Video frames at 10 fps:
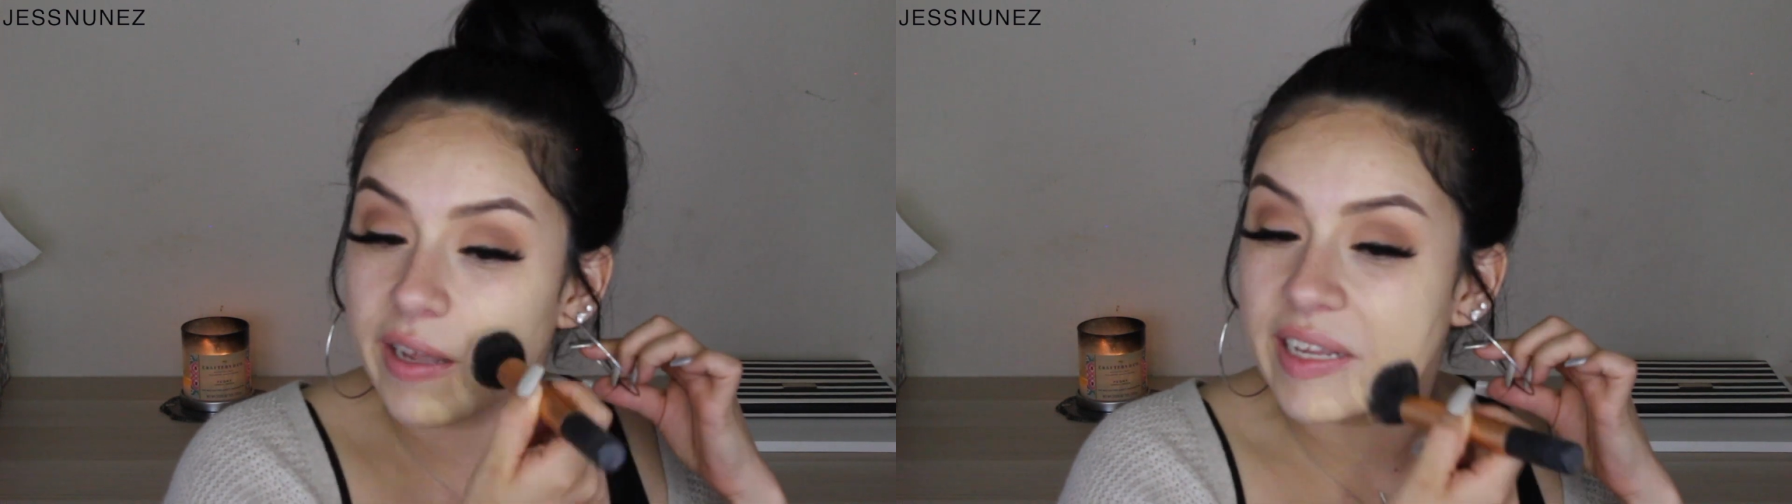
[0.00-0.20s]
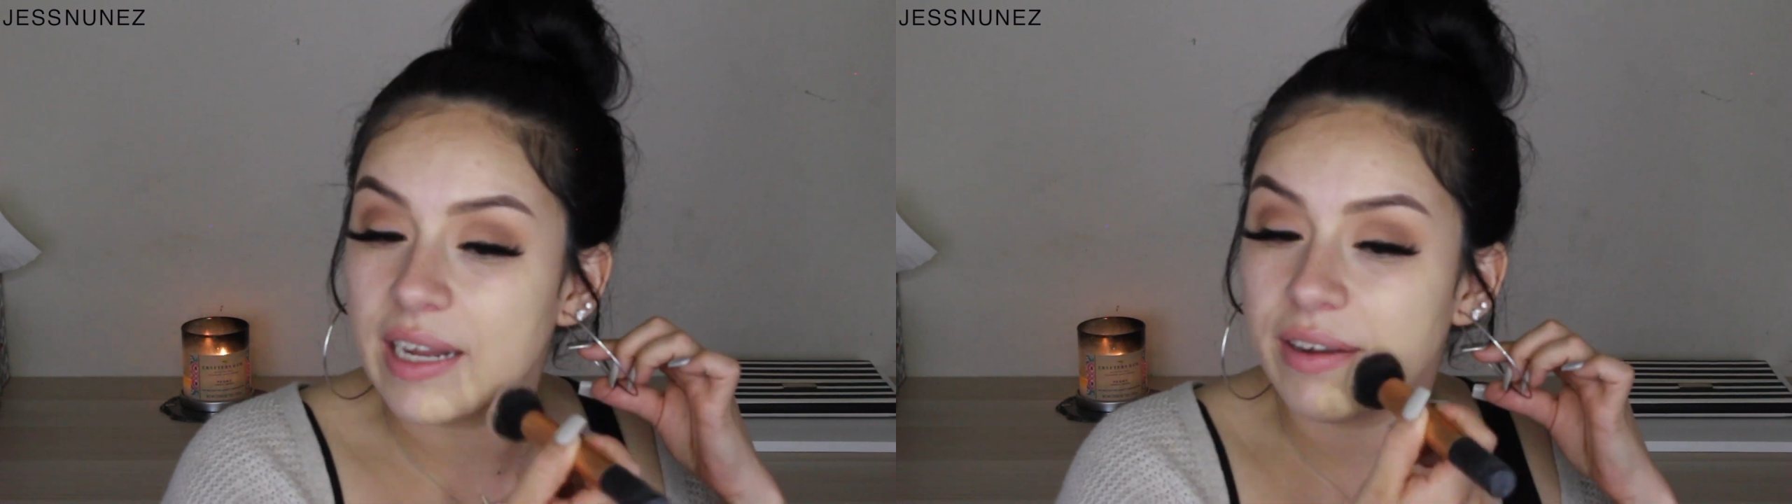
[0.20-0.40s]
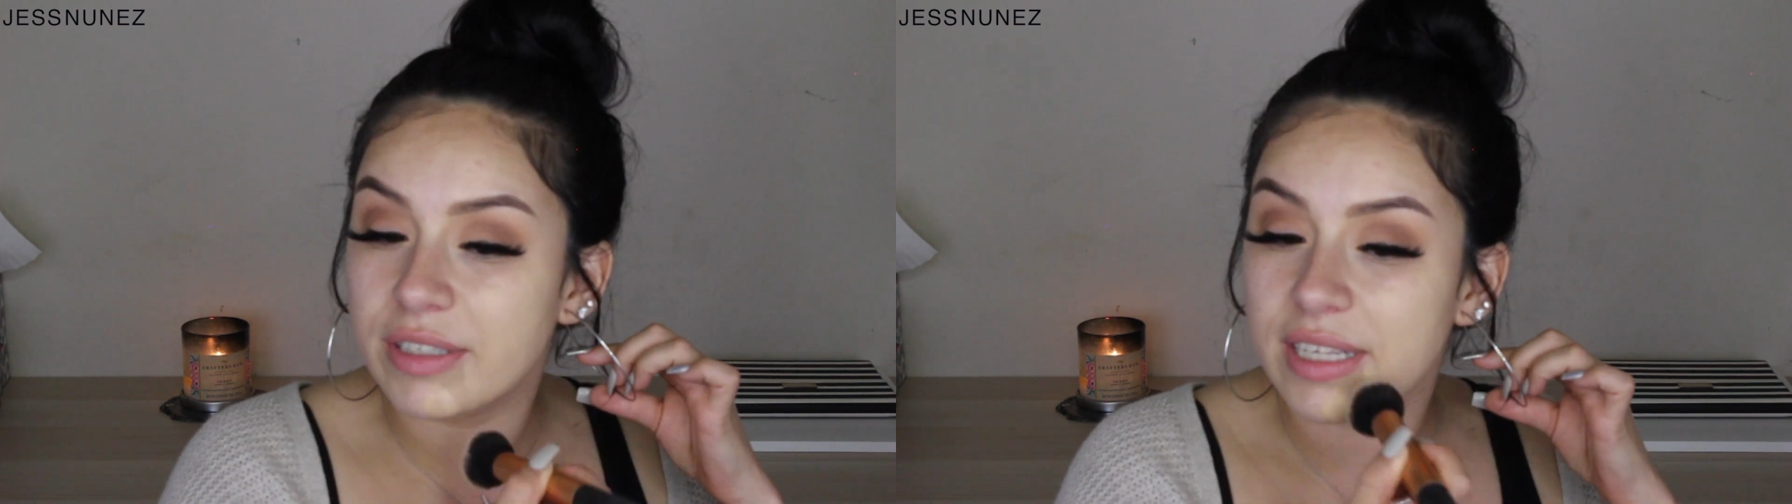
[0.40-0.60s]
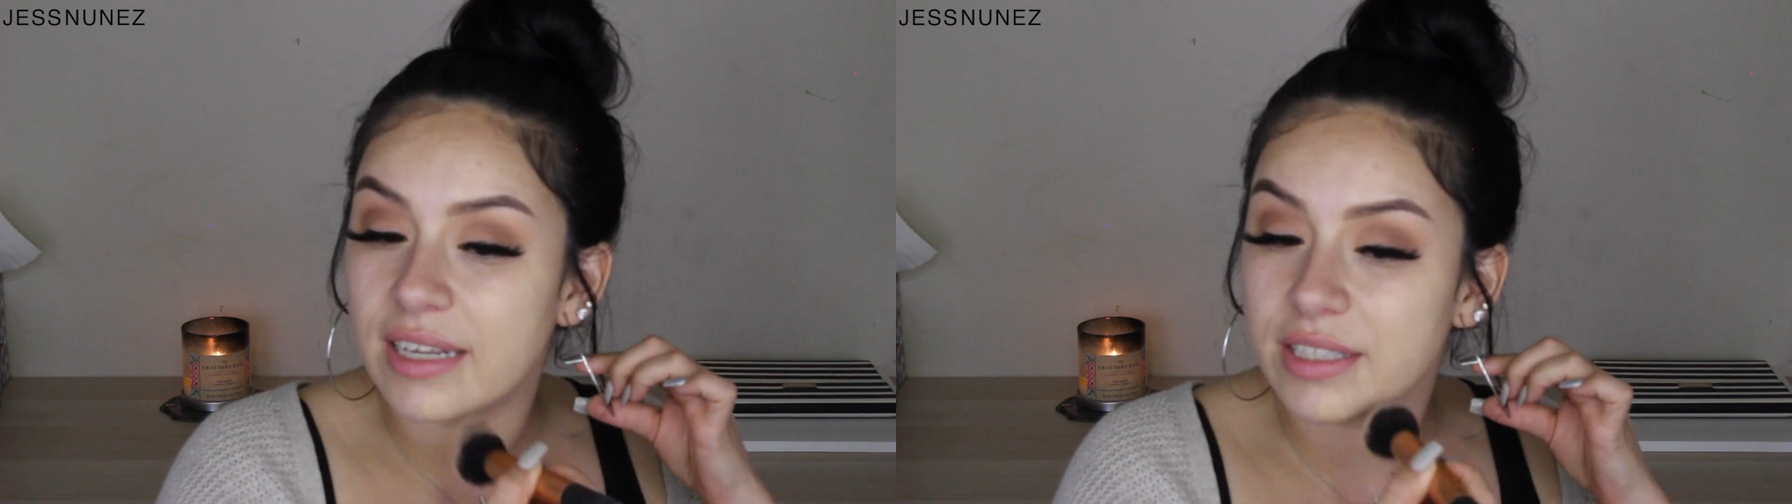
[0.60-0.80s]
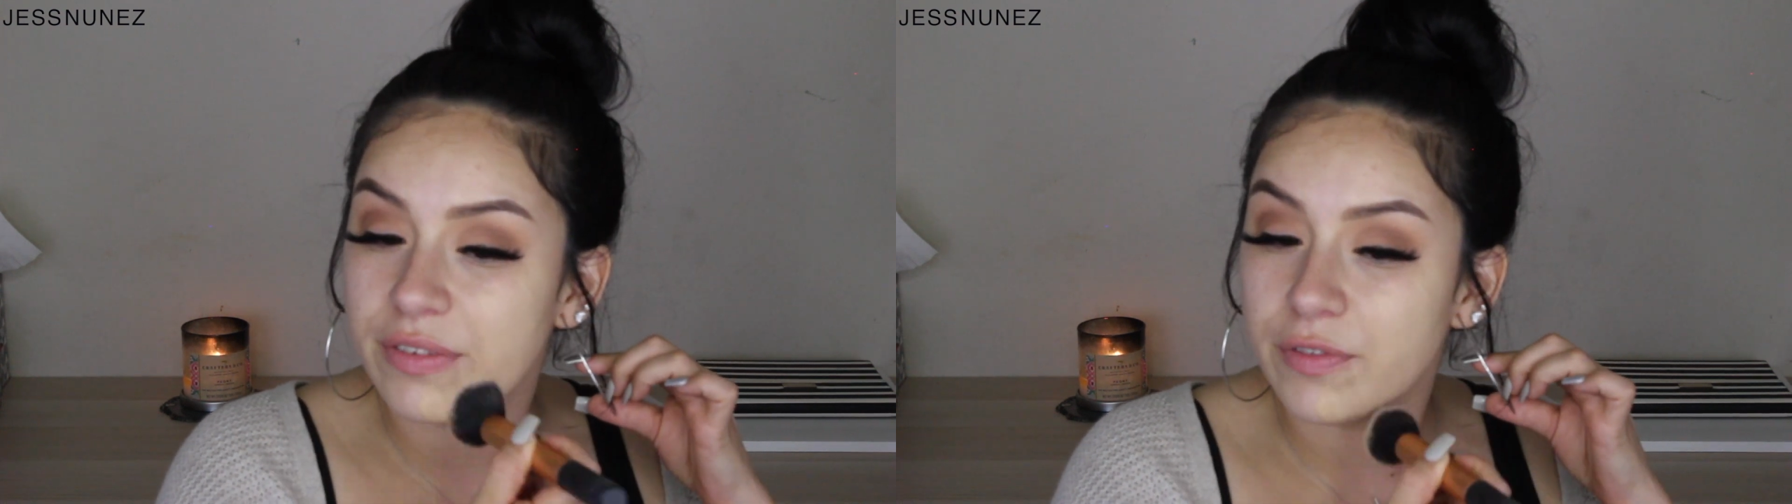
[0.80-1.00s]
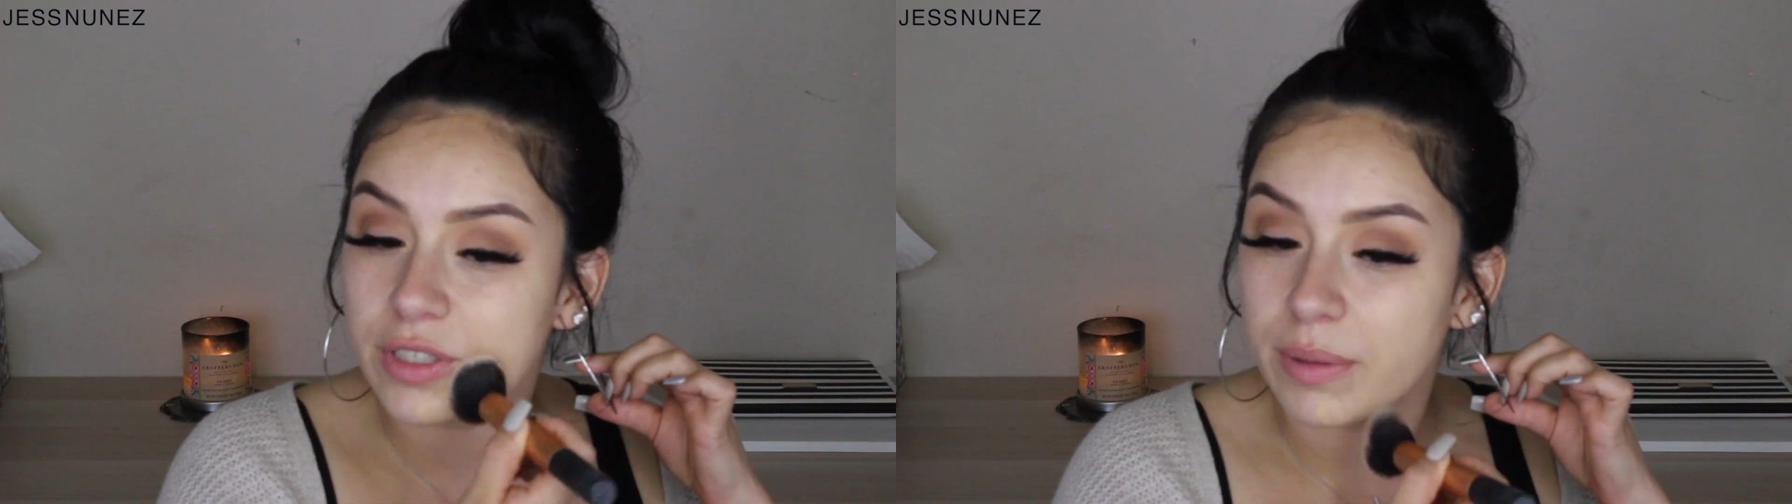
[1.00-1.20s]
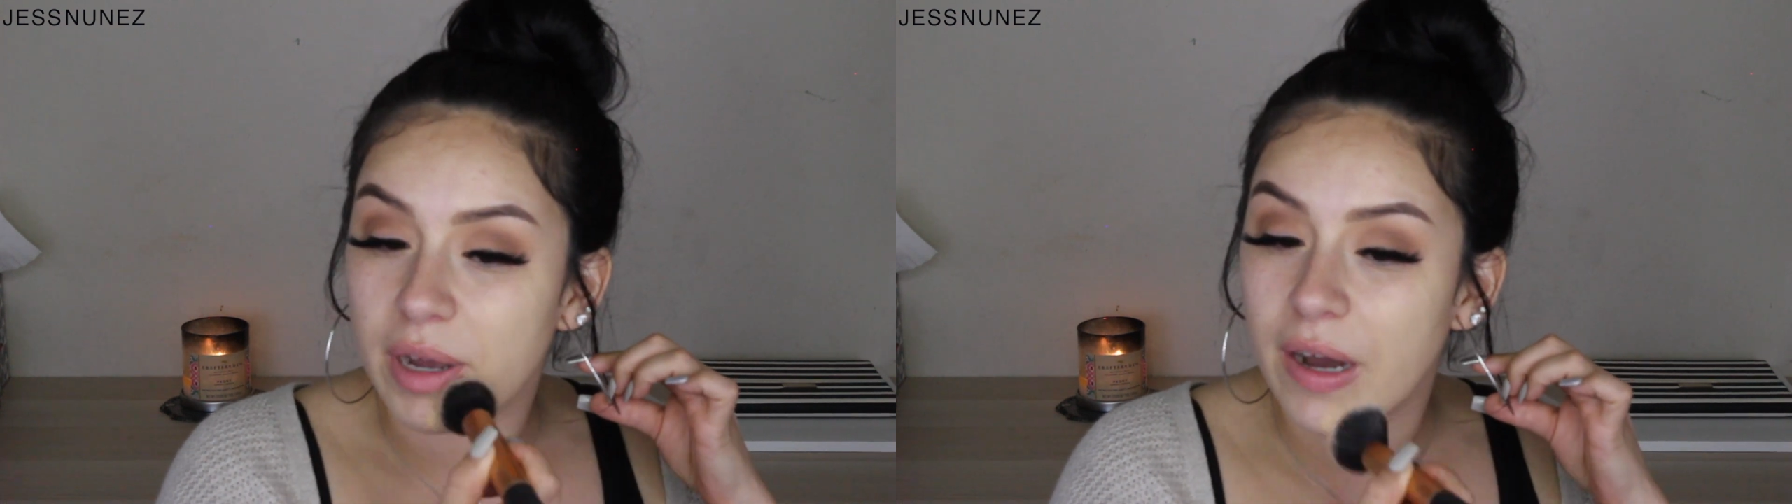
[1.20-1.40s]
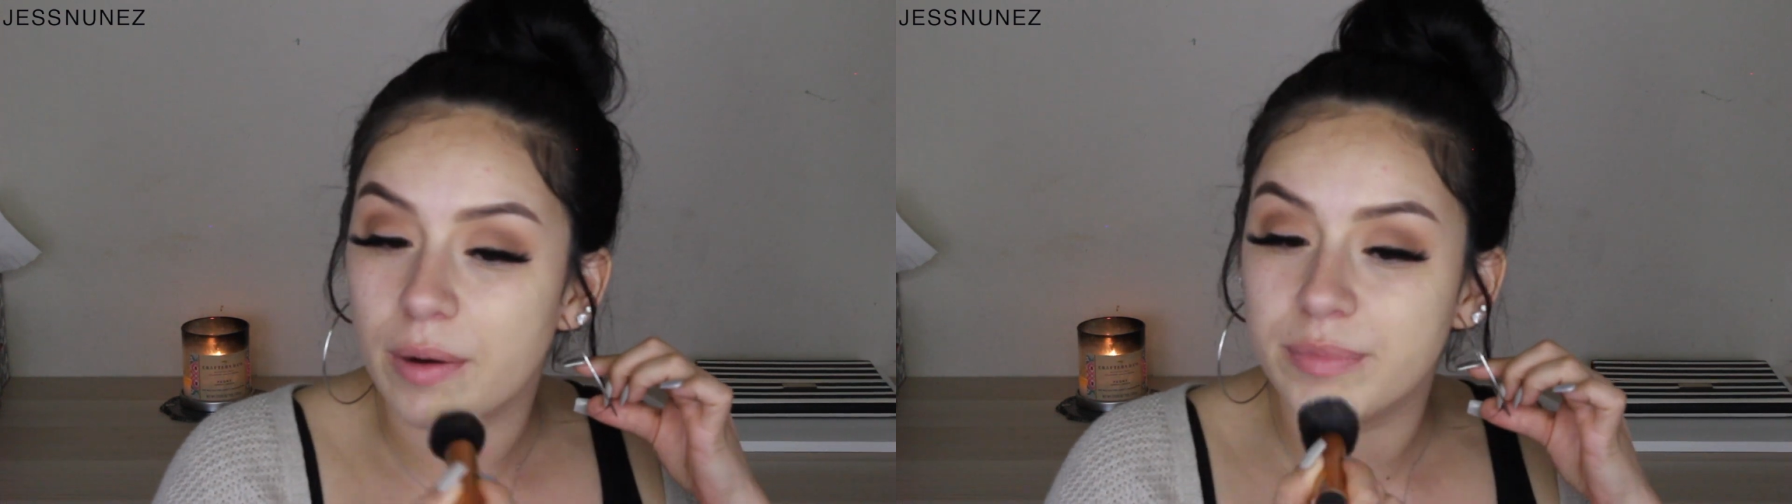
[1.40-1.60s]
and I was asking for some
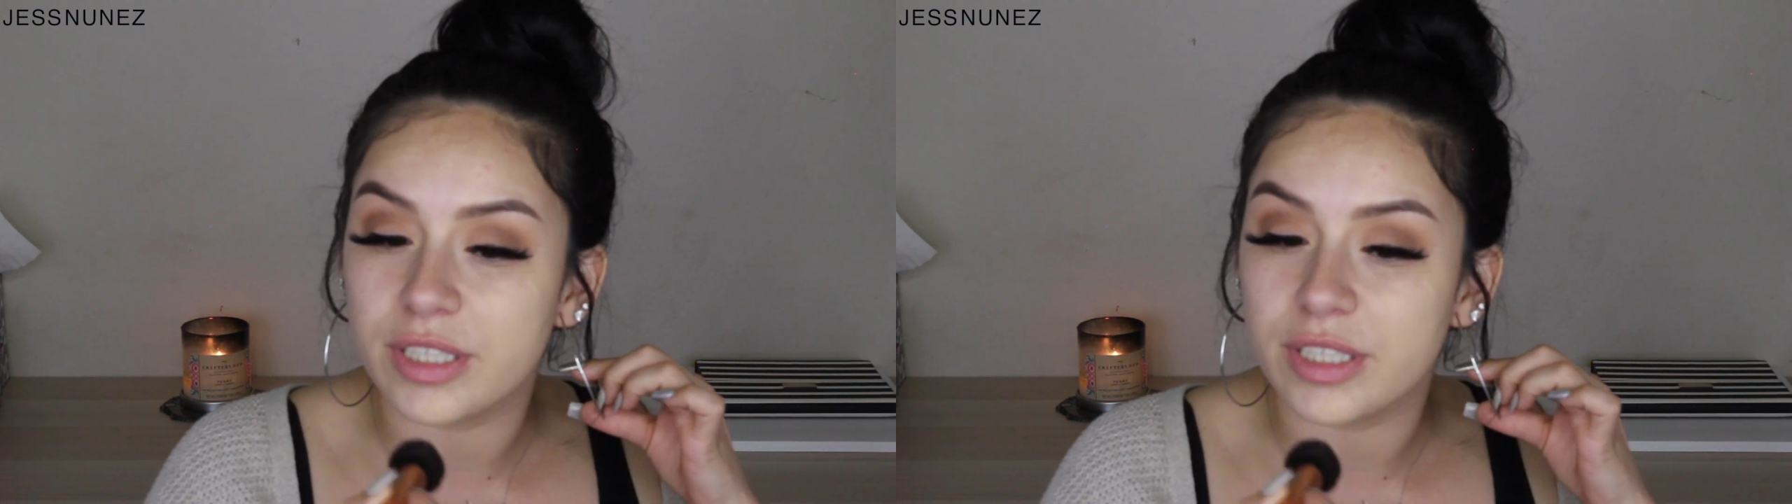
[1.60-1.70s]
help